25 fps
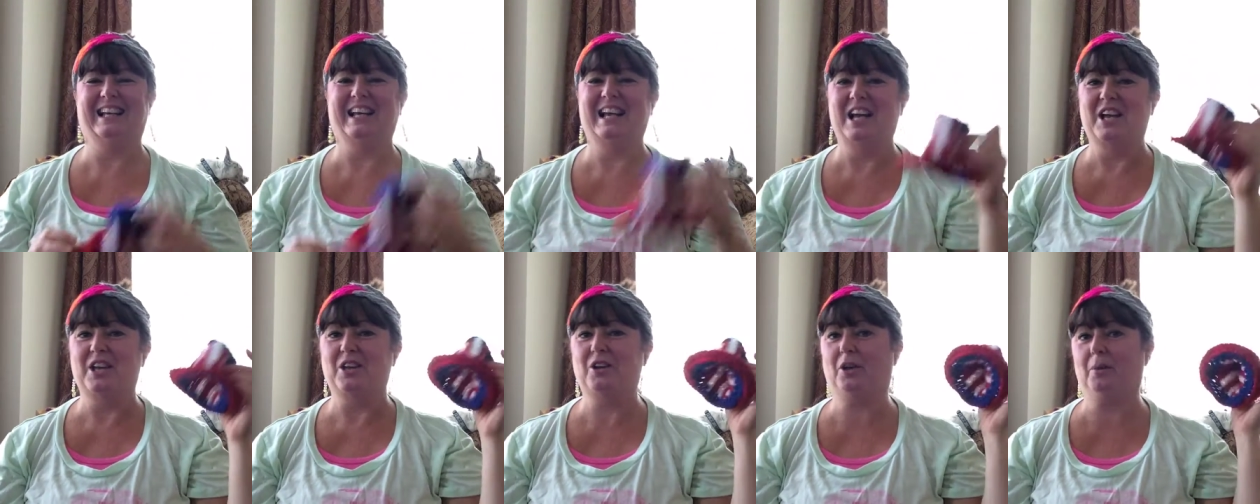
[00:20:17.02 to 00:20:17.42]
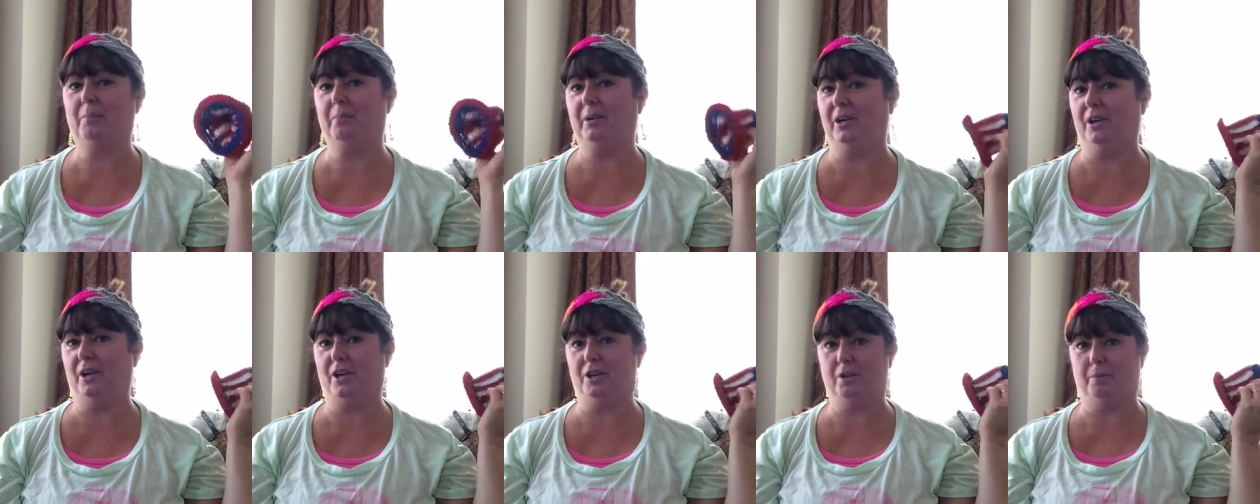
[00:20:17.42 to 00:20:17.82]
You can
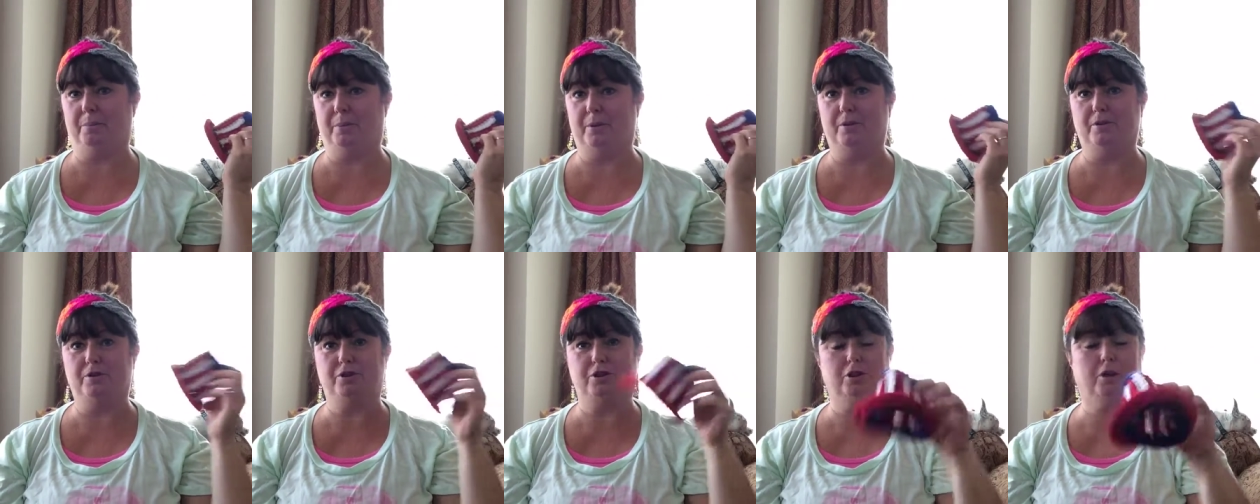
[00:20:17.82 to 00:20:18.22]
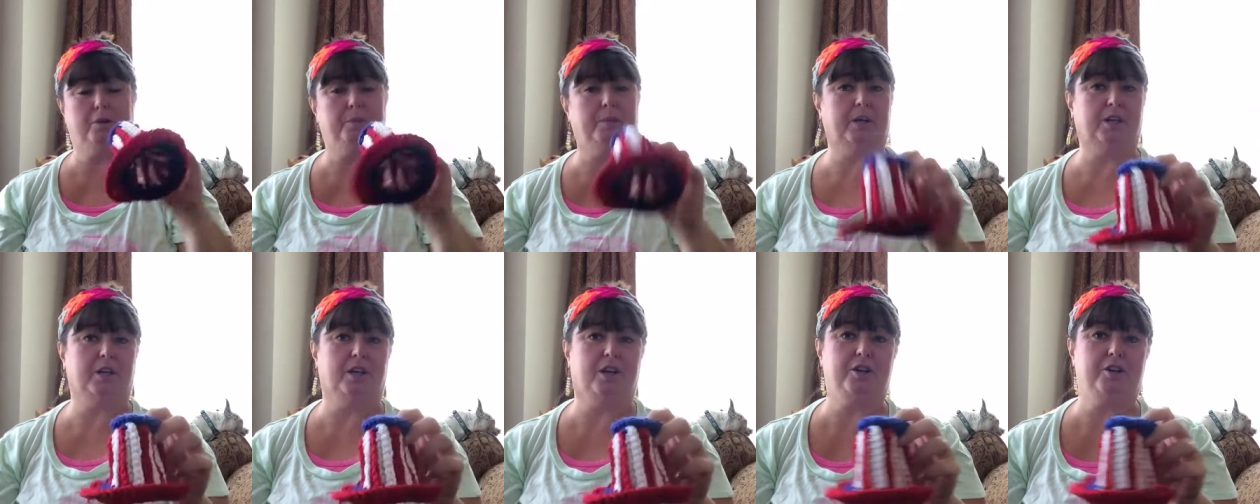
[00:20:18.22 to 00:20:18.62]
put it on your pooch, you can
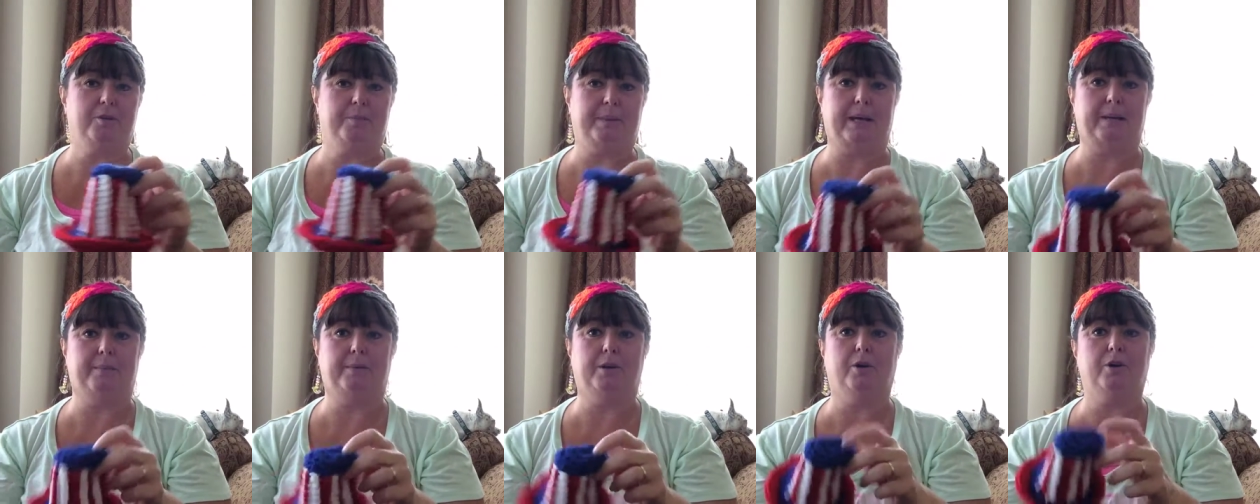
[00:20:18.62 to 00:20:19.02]
put it on your baby,